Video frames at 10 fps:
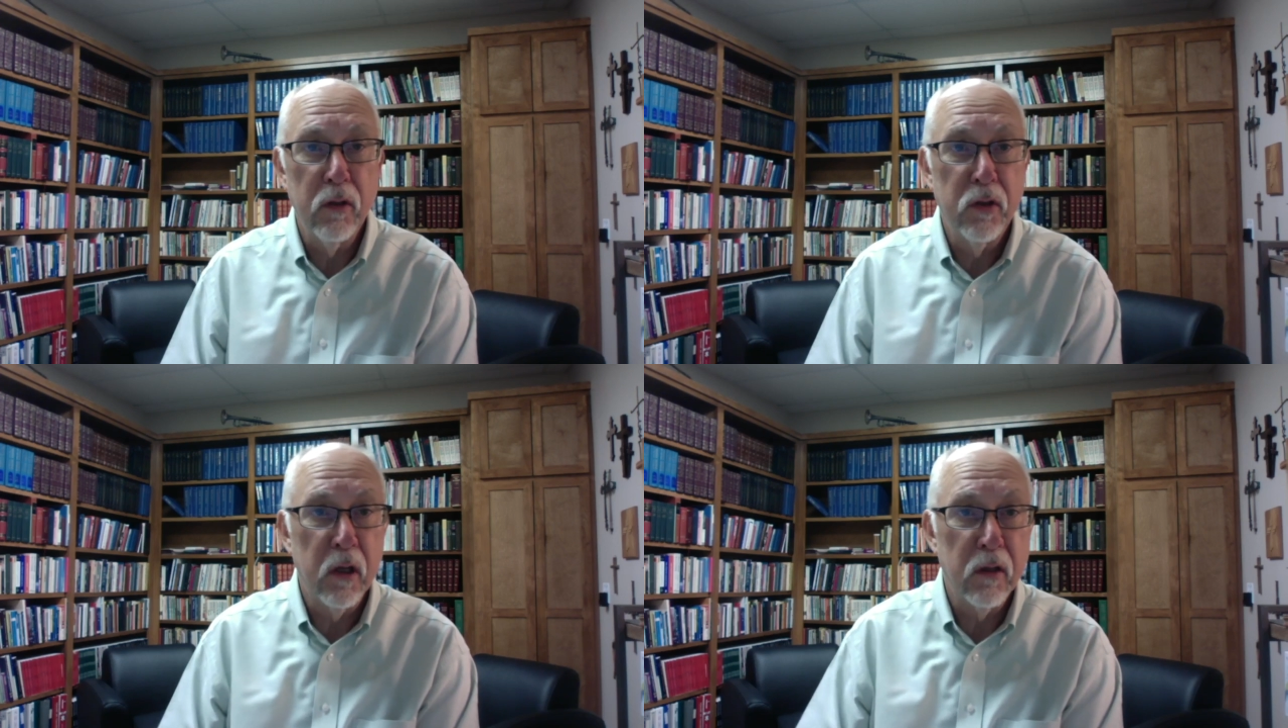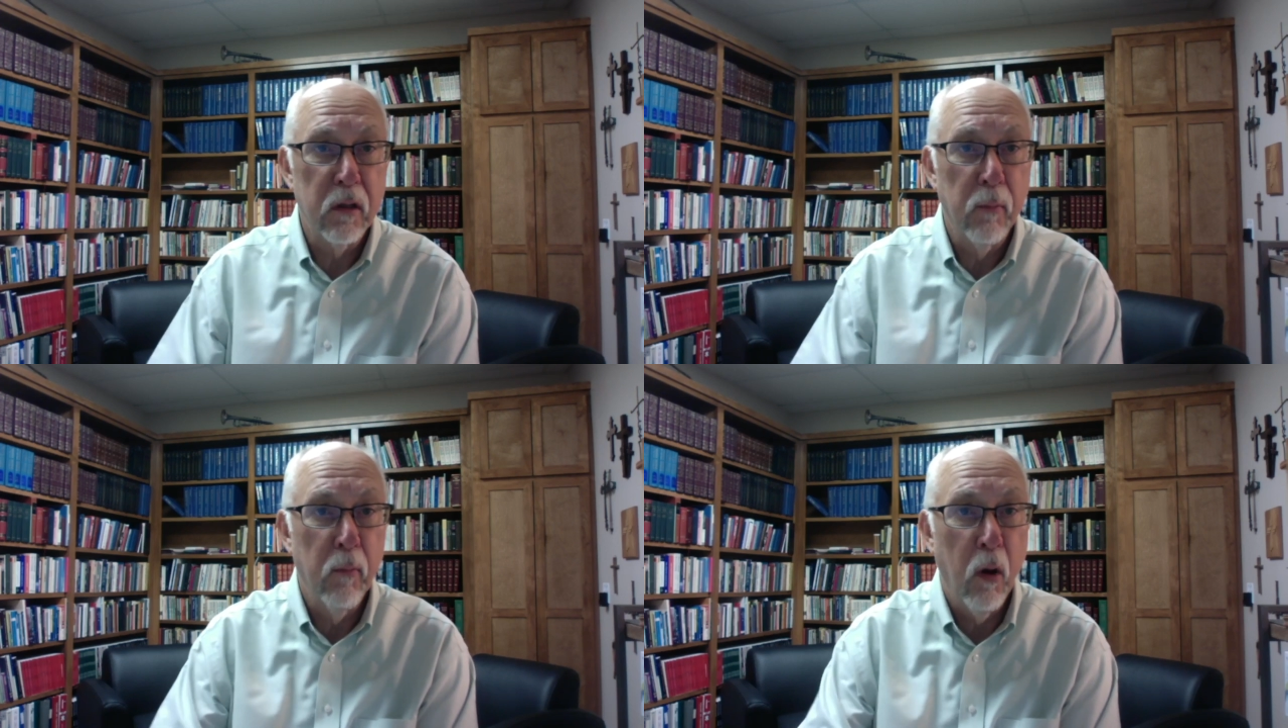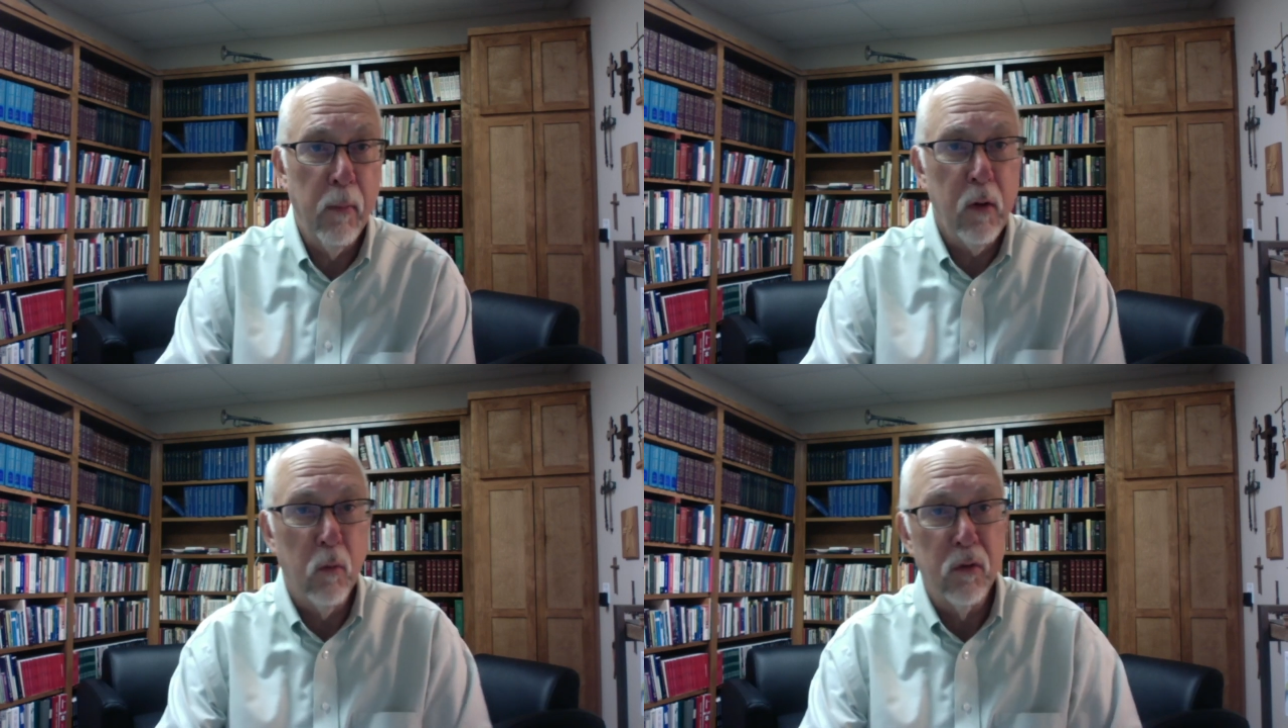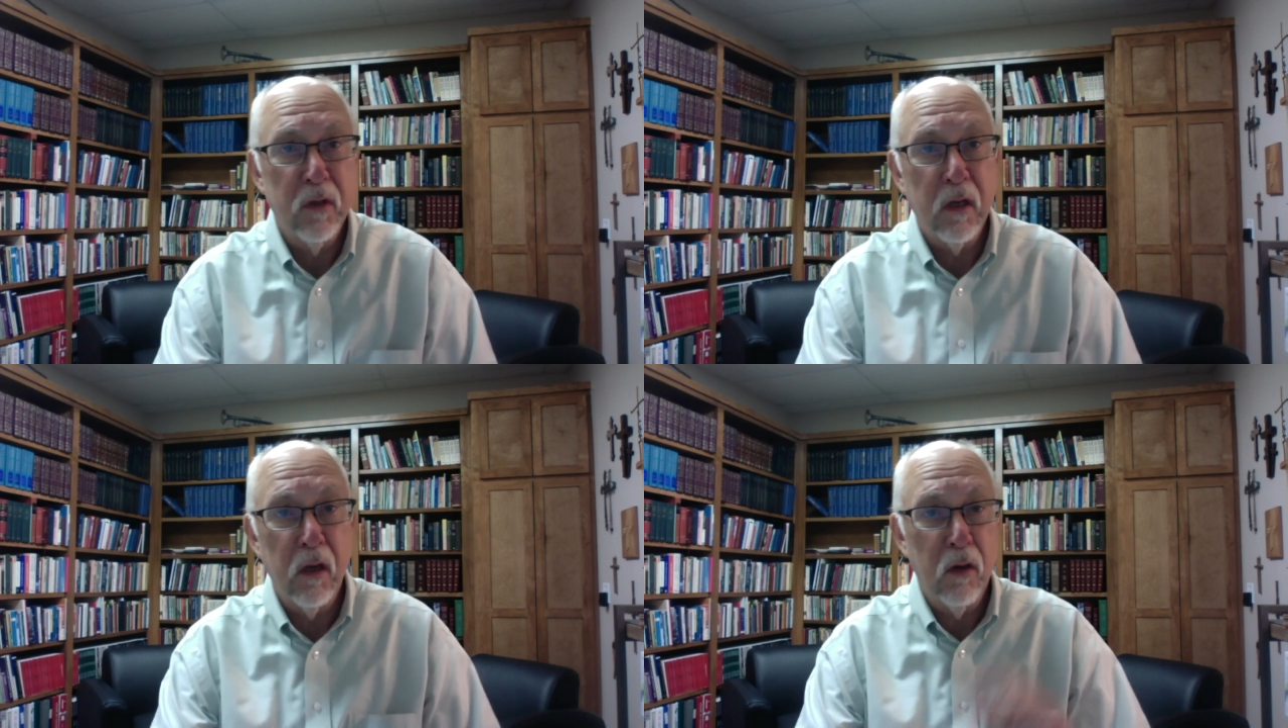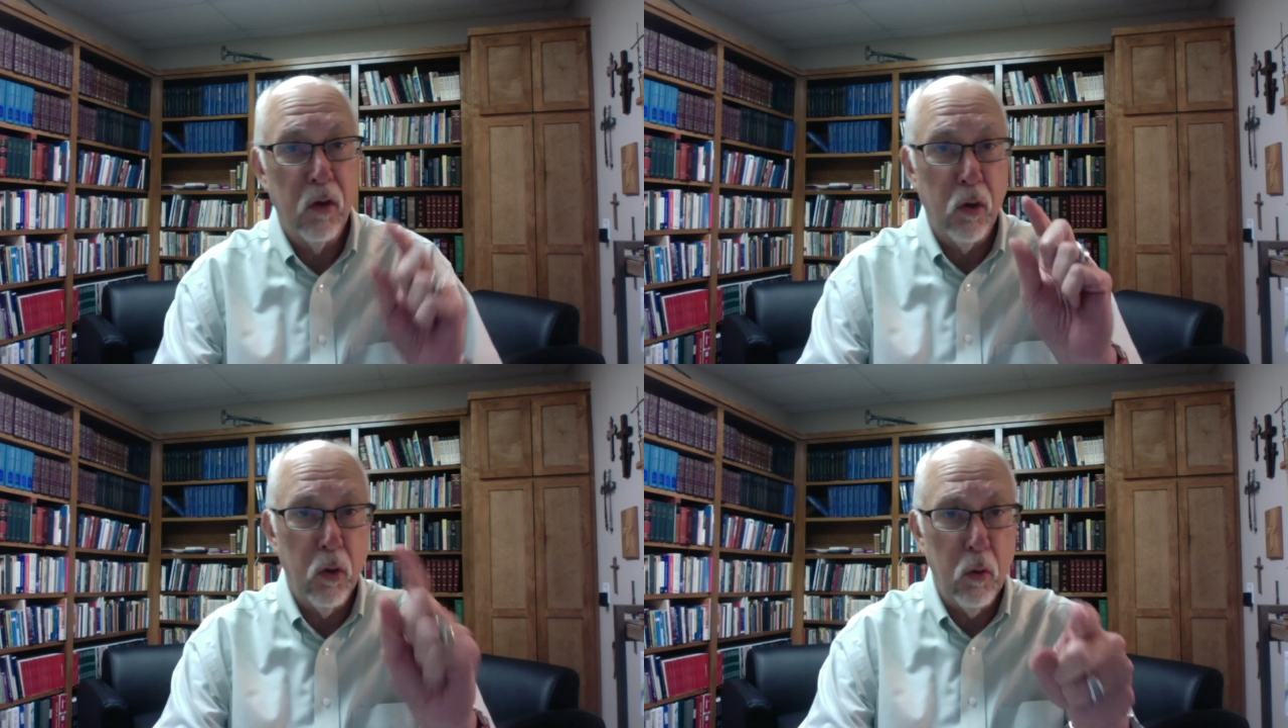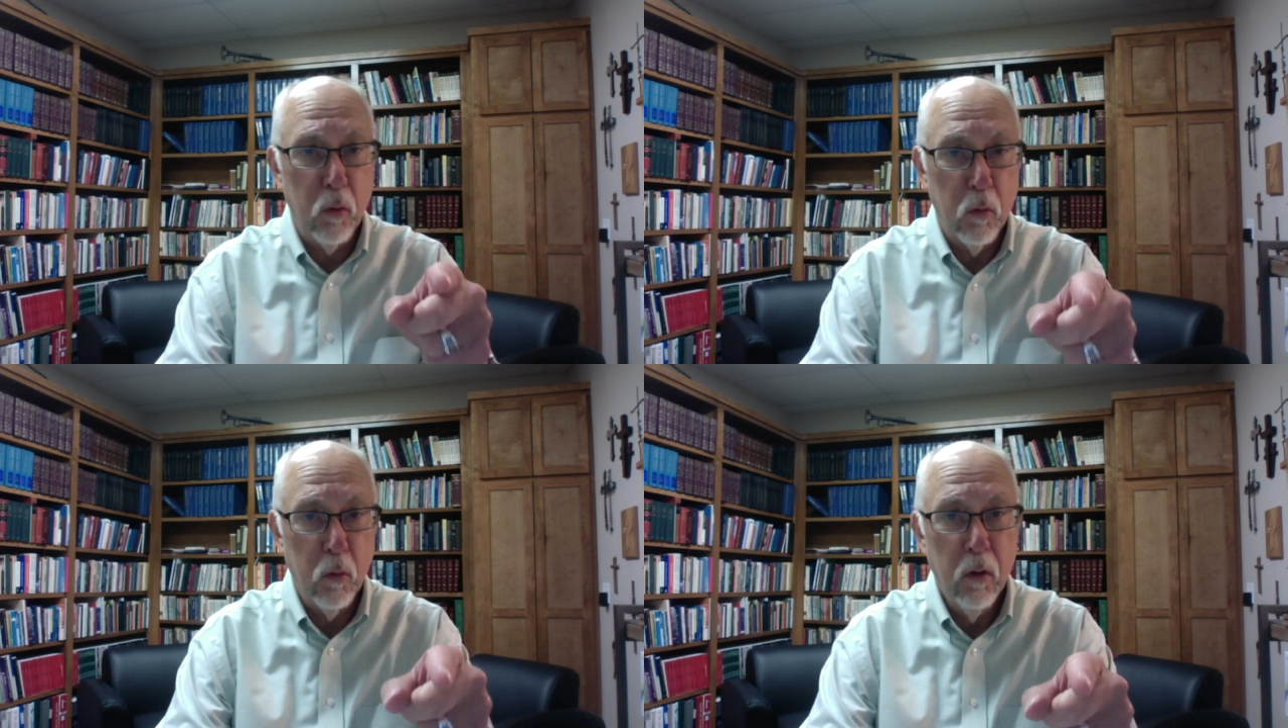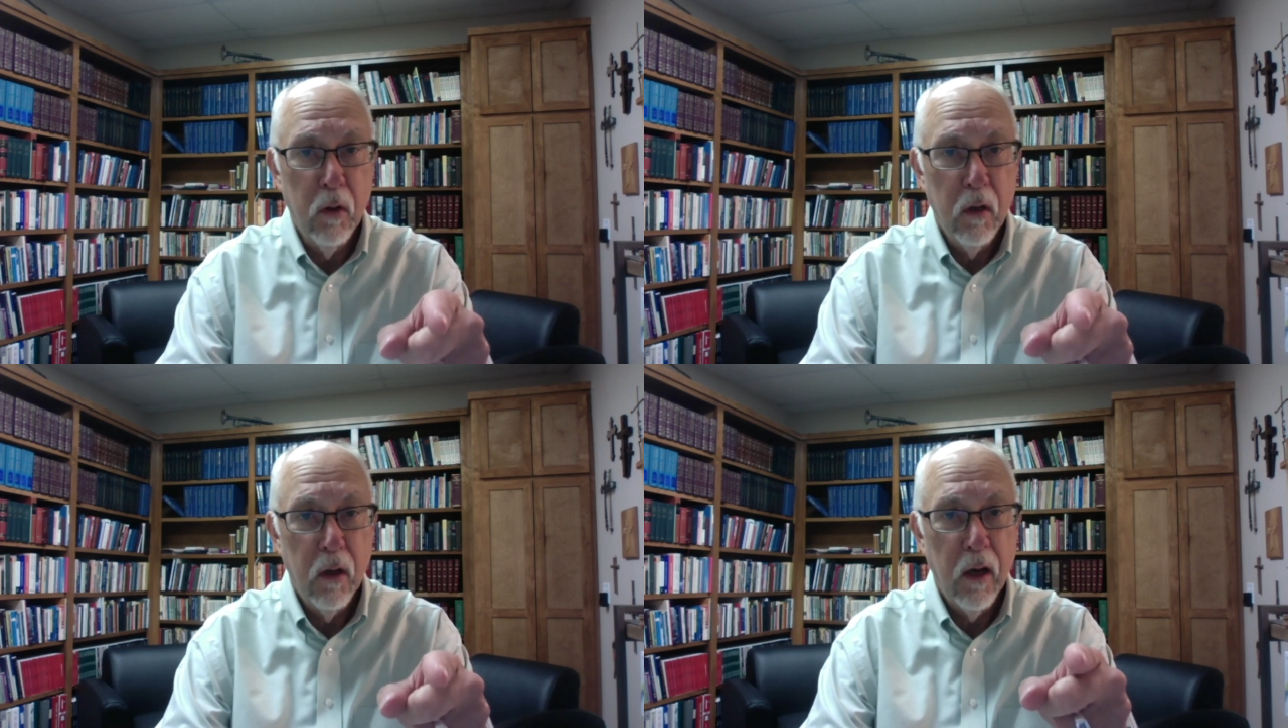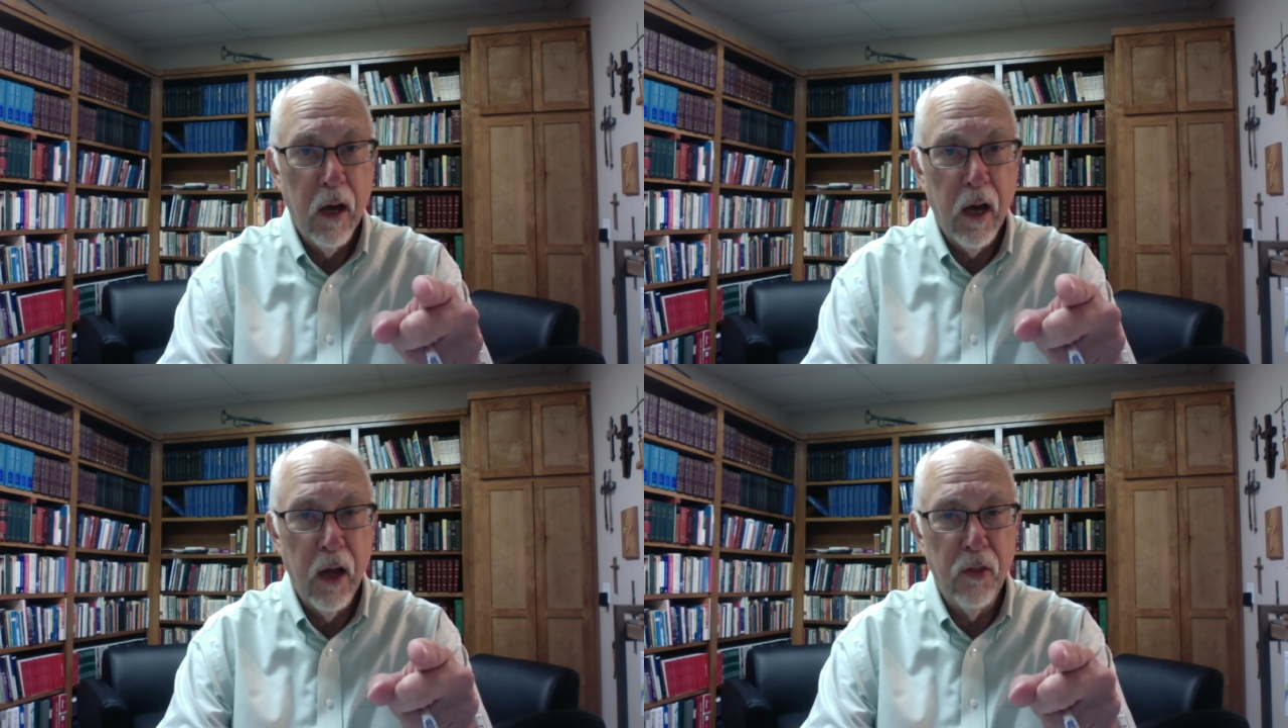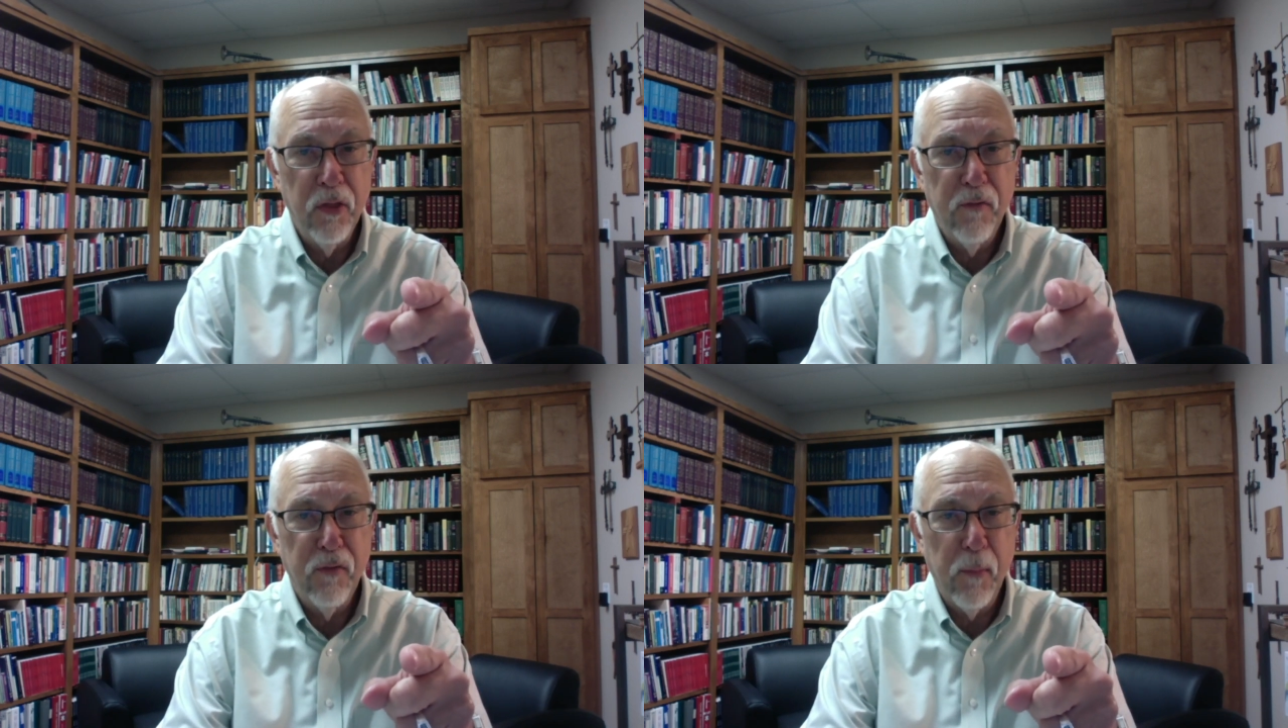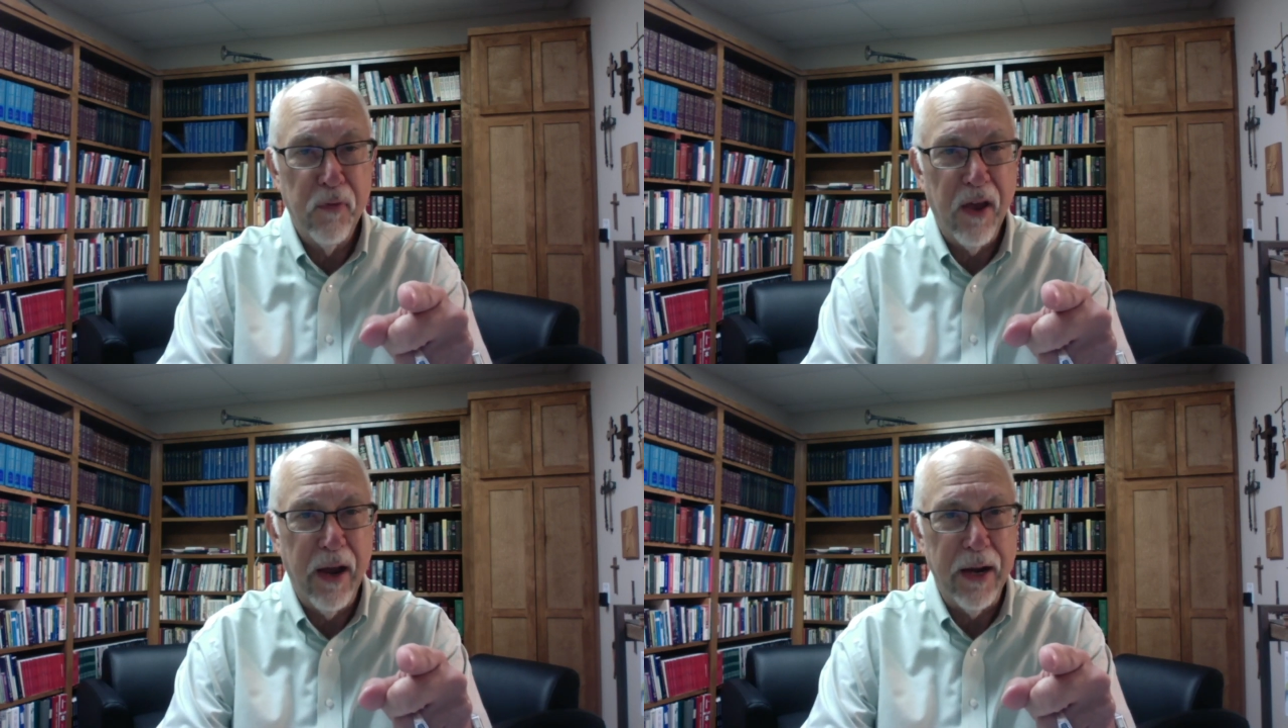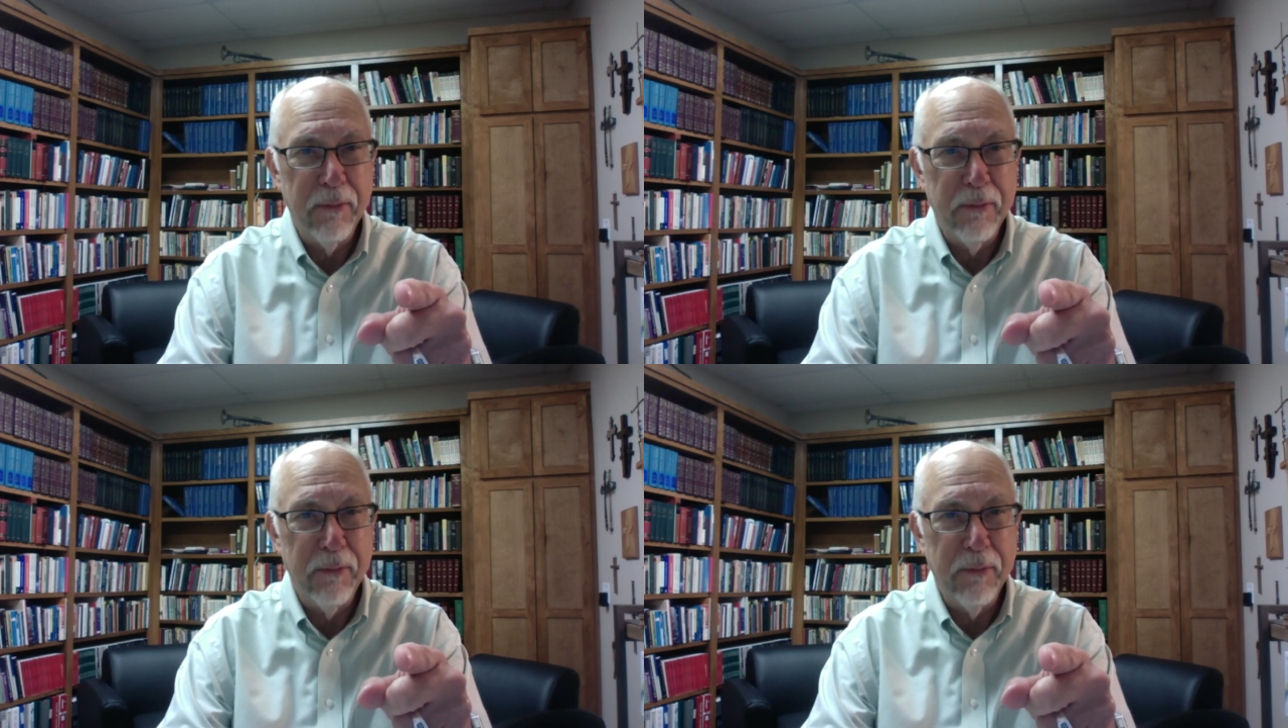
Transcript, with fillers: in just a moment. We'll see you on the flip side.